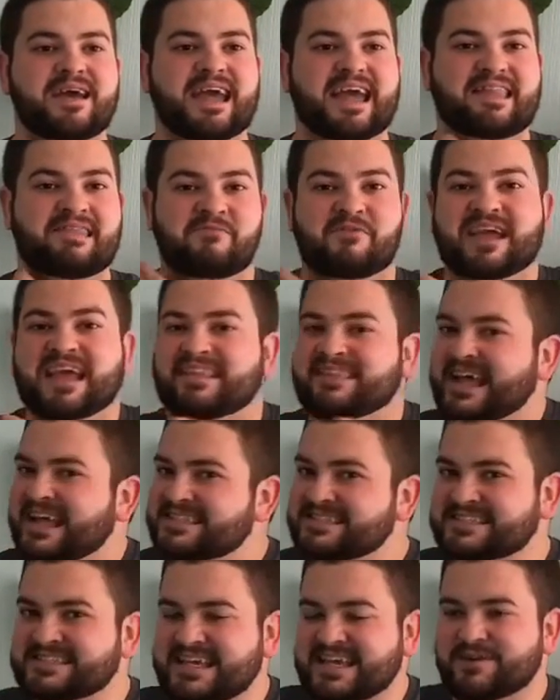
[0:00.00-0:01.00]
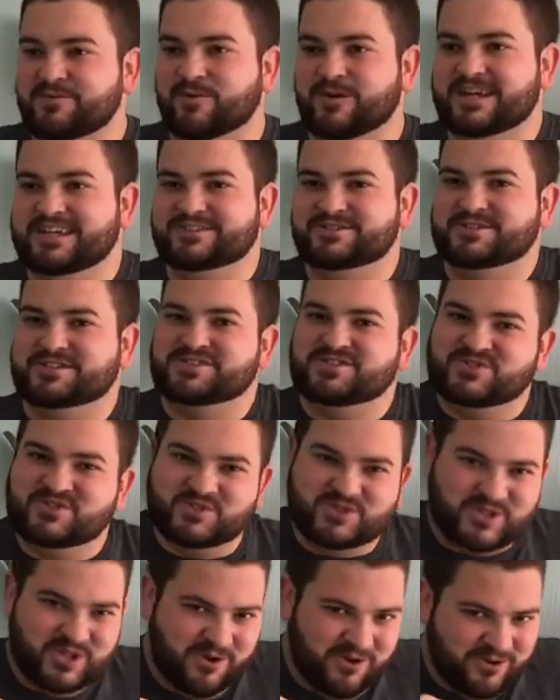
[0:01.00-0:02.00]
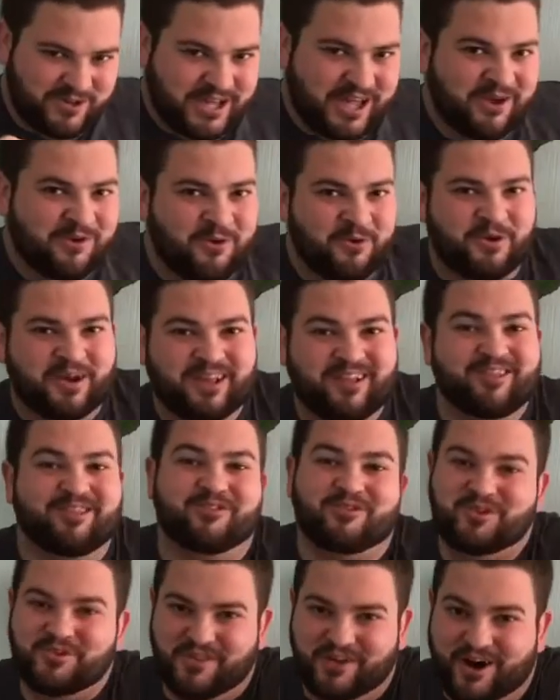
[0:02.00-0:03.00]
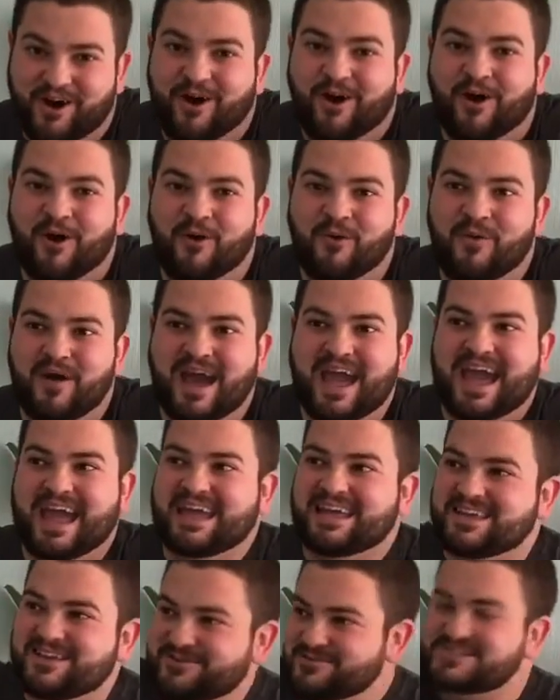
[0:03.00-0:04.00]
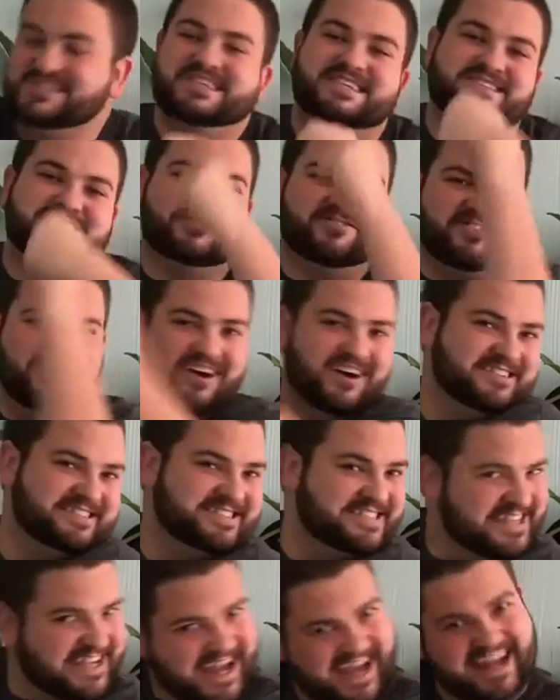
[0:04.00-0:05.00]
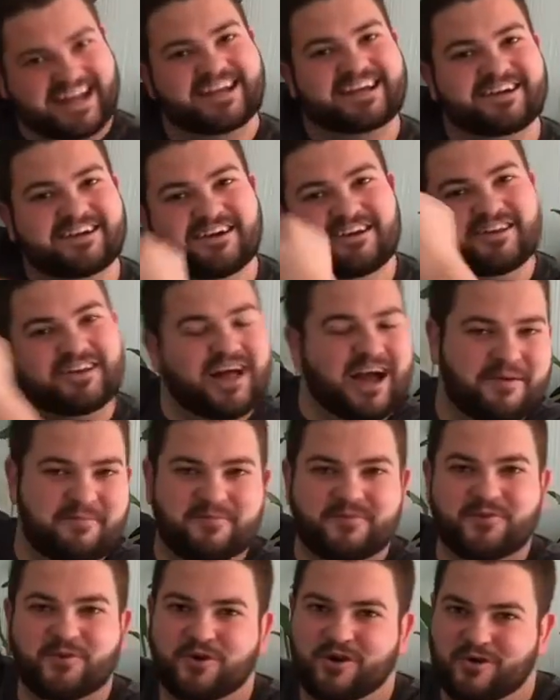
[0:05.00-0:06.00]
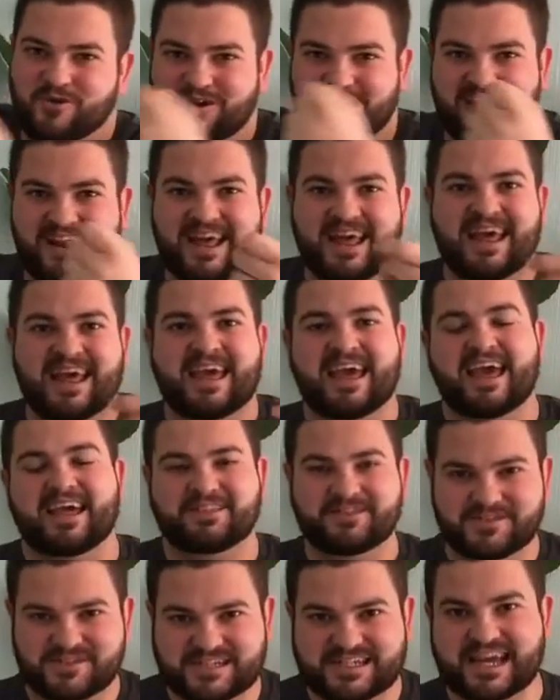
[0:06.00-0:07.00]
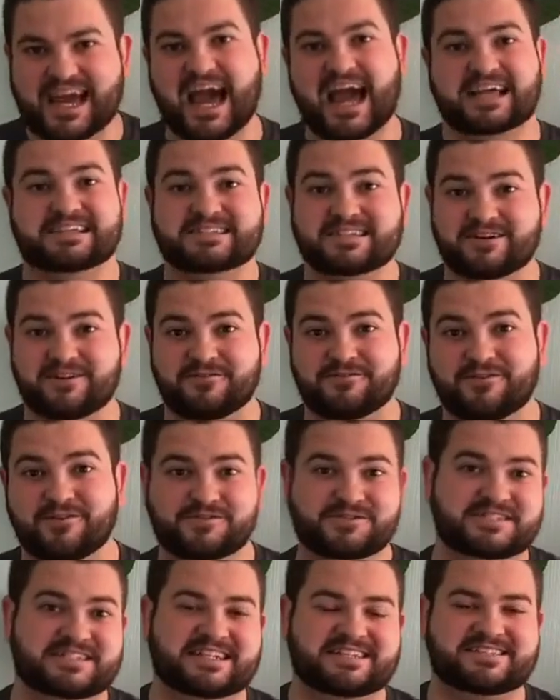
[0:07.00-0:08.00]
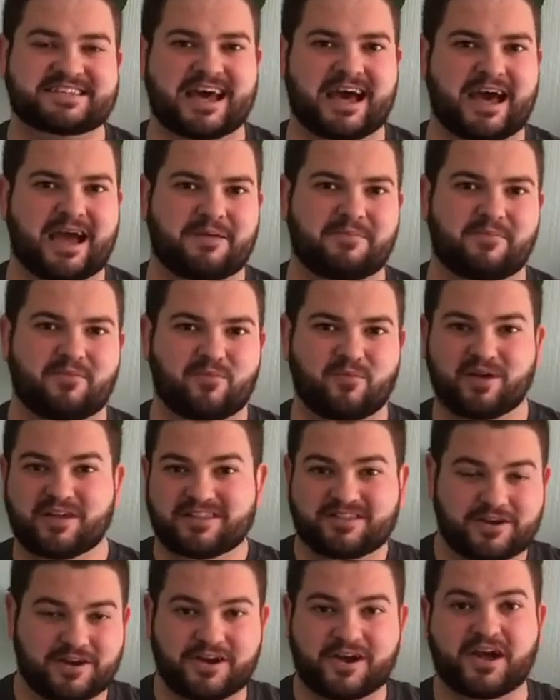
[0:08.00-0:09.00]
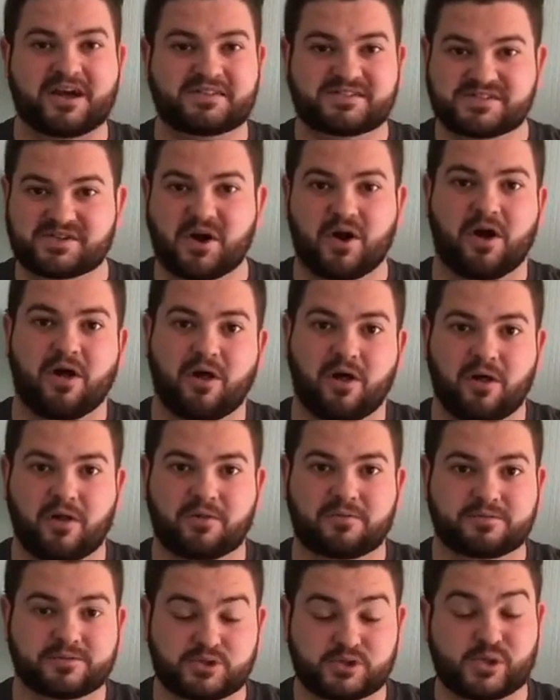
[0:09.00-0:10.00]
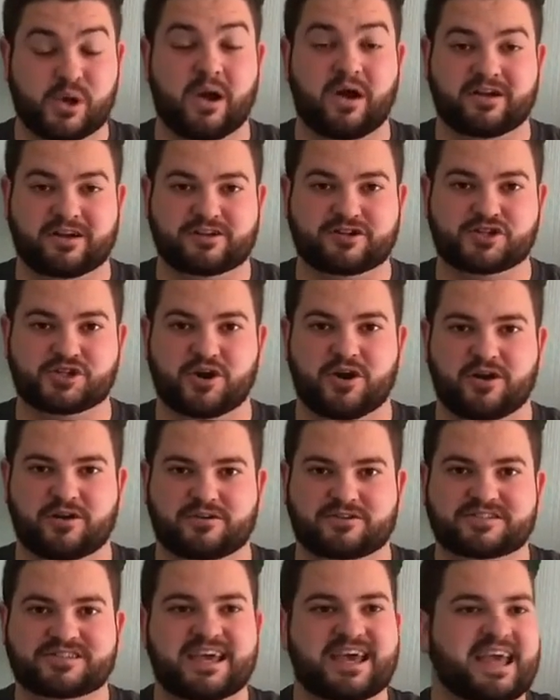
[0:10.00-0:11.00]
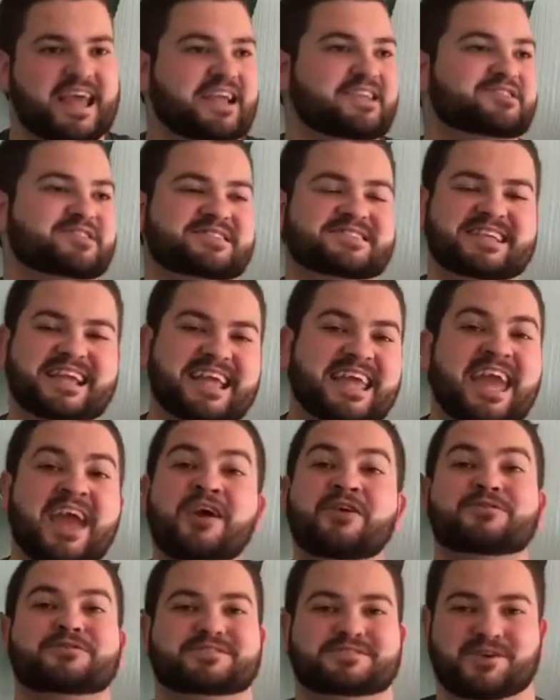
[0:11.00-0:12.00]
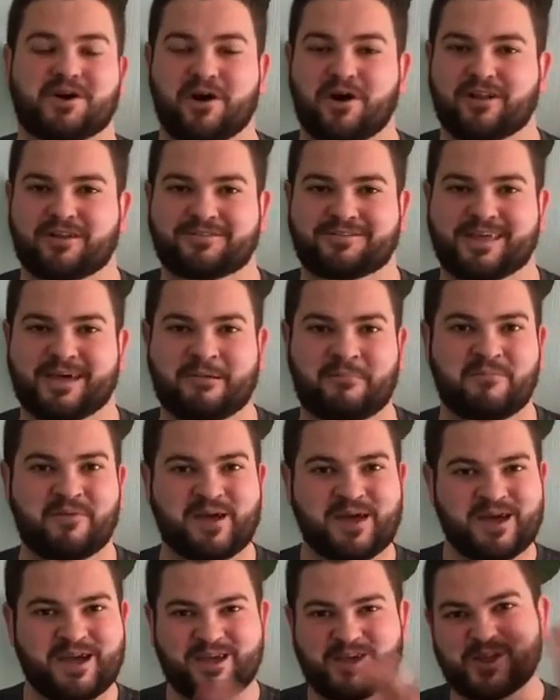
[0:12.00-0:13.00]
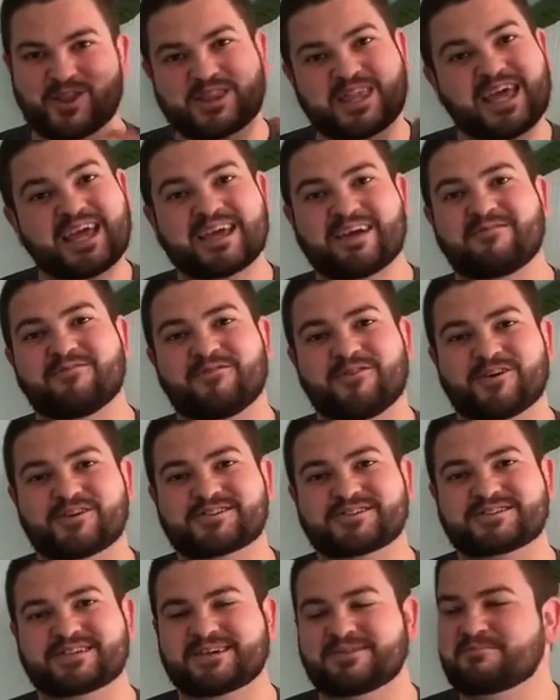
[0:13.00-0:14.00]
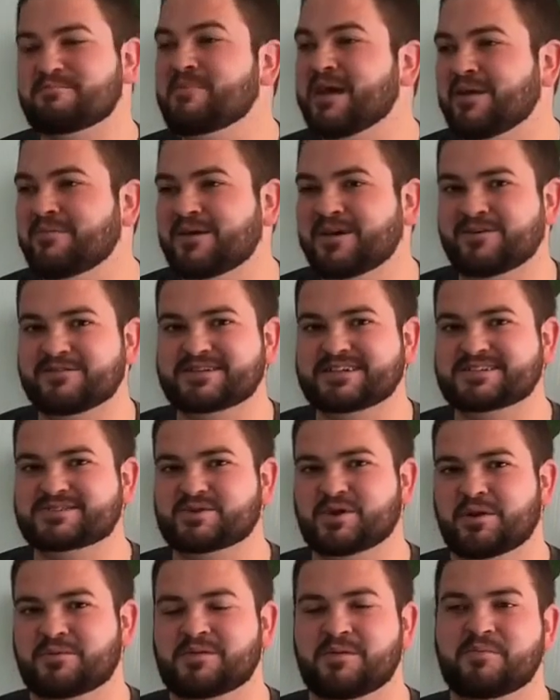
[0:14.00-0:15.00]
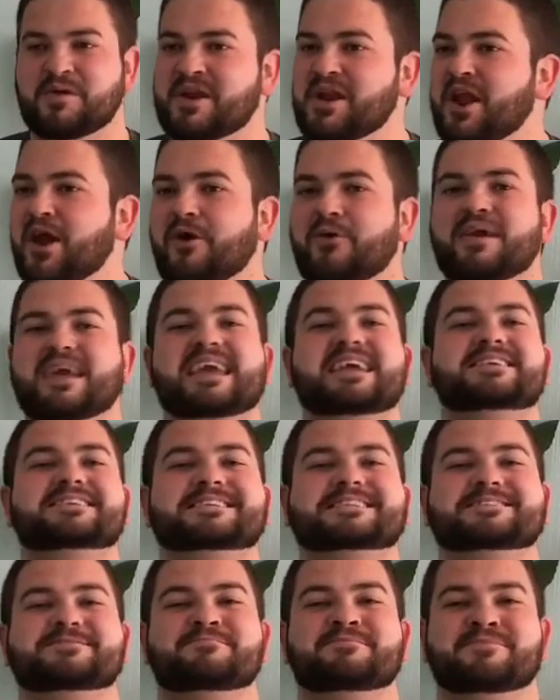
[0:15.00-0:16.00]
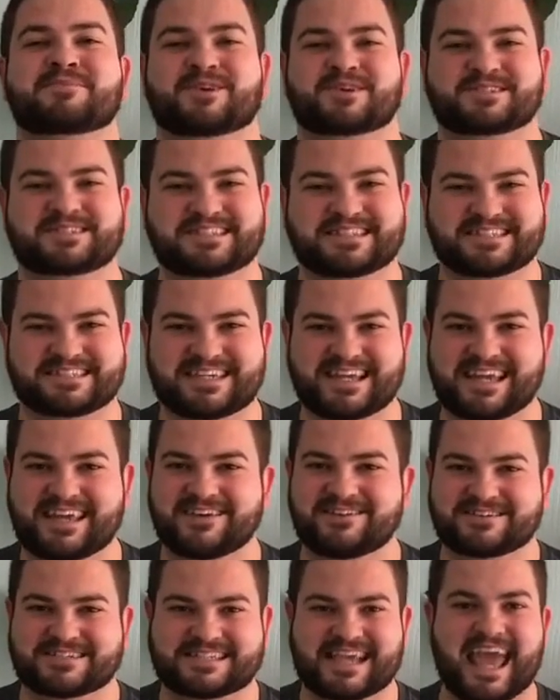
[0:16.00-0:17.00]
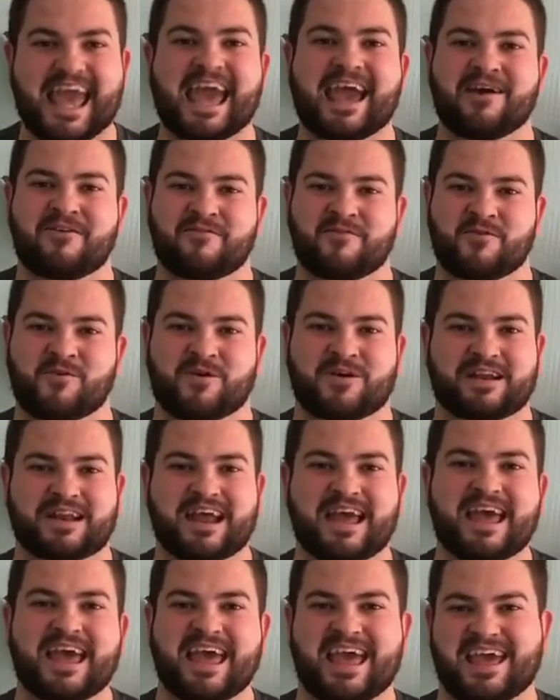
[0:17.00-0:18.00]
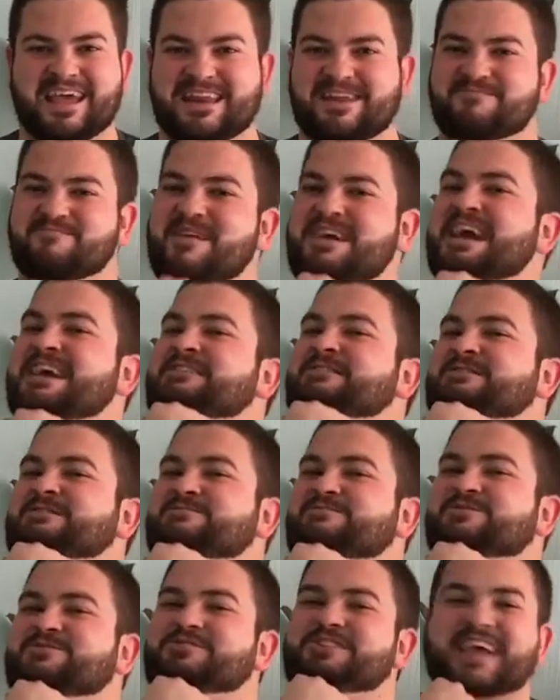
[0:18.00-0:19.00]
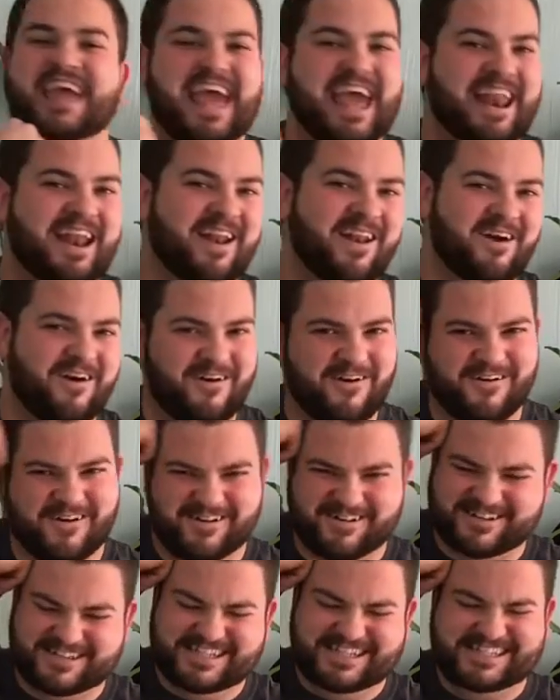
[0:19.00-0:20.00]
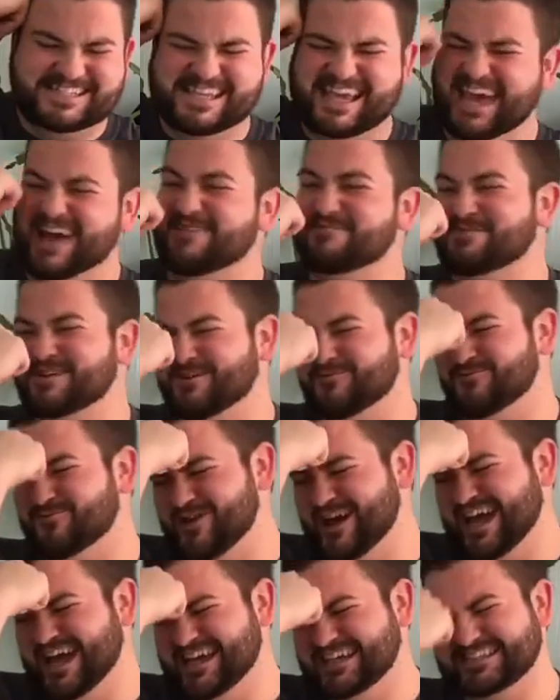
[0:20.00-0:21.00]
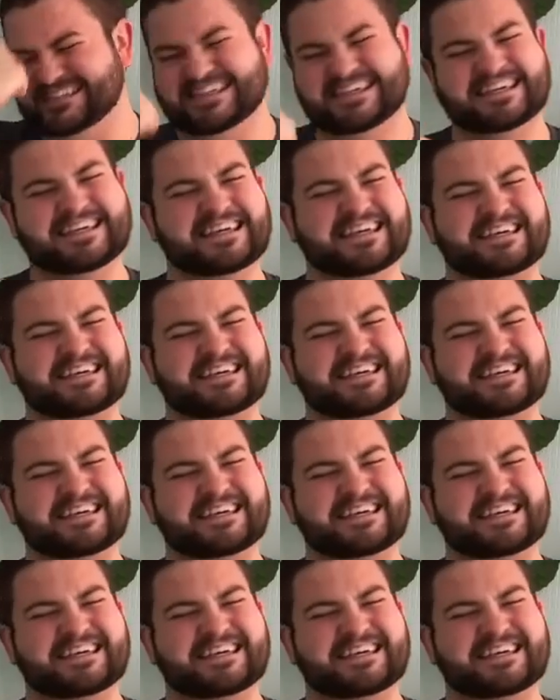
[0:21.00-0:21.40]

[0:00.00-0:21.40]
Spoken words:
And then we get that scene where he's just slowly going through the hallway, using his claws to kind of climb forward. And those guys that are frozen in time with their guns all drawn on Charles, he just kills all of them. You think at first maybe he'll disarm them, but no, he just mercilessly kills everyone and impales them through the head in all these epic ways.